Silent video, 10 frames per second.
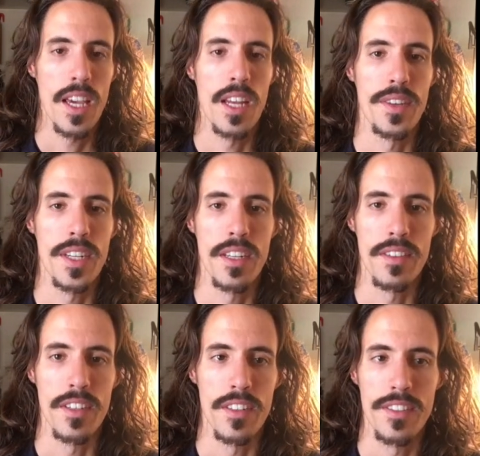Henry
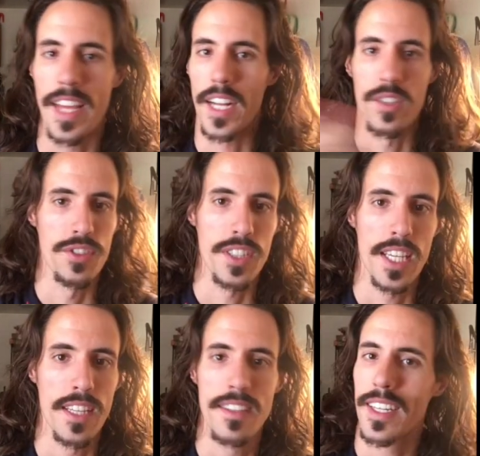Deaver tackles the
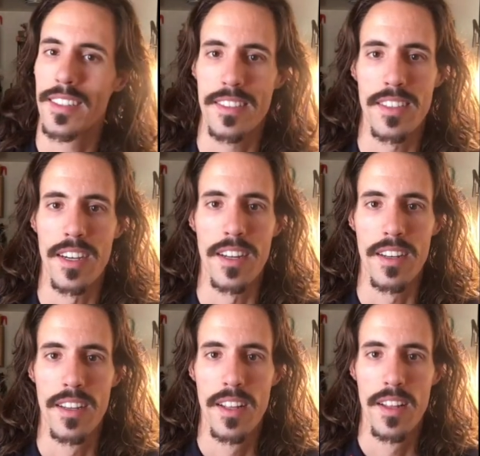kid, takes his gun,